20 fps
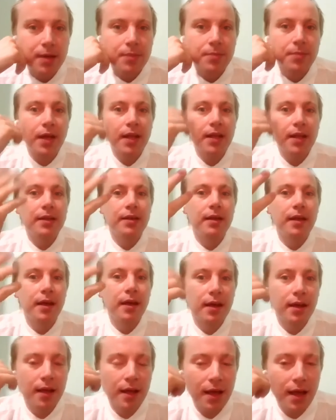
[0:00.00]
But
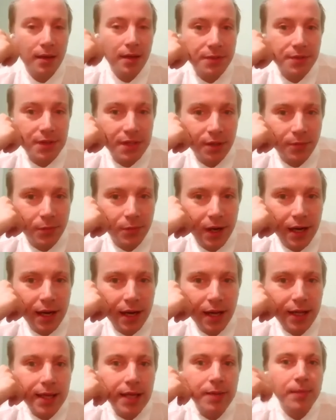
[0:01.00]
I'm still pretty
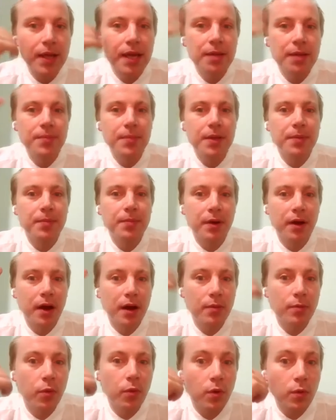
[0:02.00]
lucky. Many people
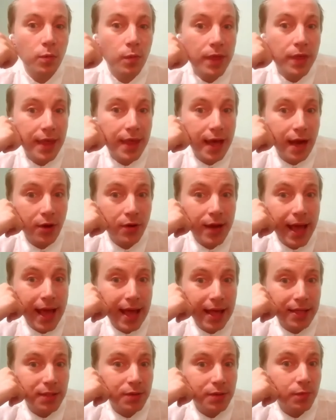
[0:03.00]
are born without
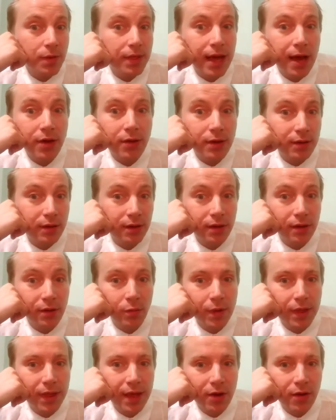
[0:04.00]
hands, without
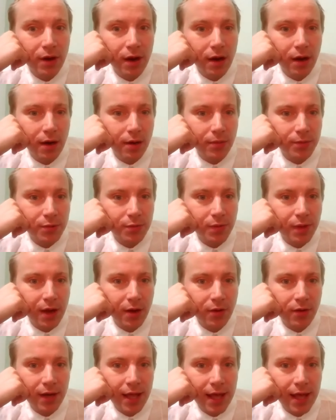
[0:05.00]
arms,
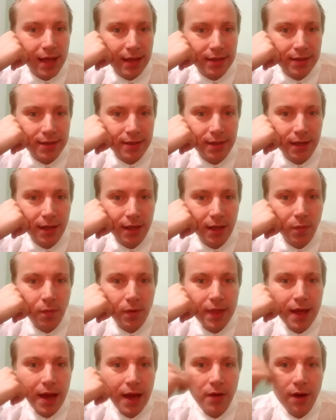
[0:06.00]
without legs,
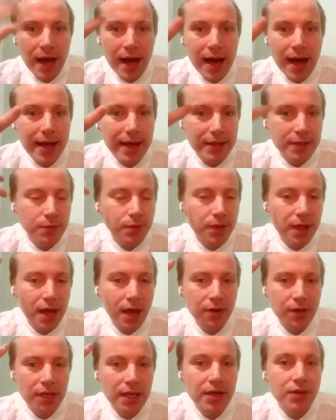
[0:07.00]
without eyes,
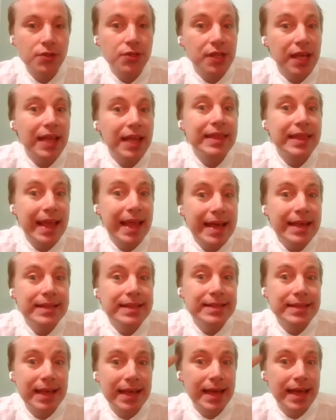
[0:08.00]
without ears. Can they
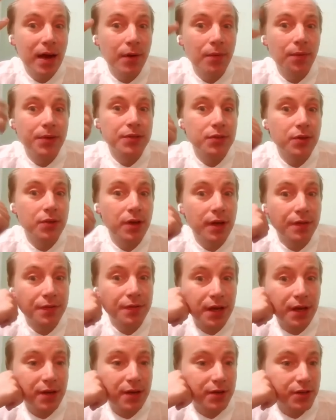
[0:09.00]
say, I want to have
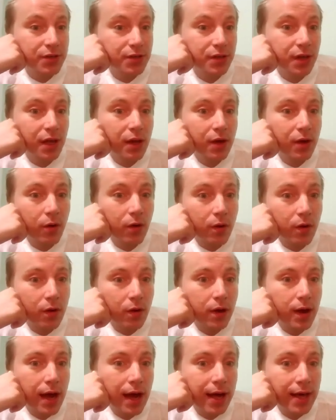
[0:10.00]
ears
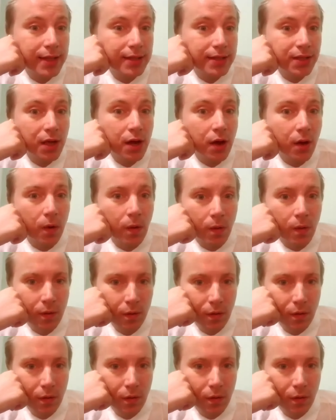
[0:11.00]
or eyes? No.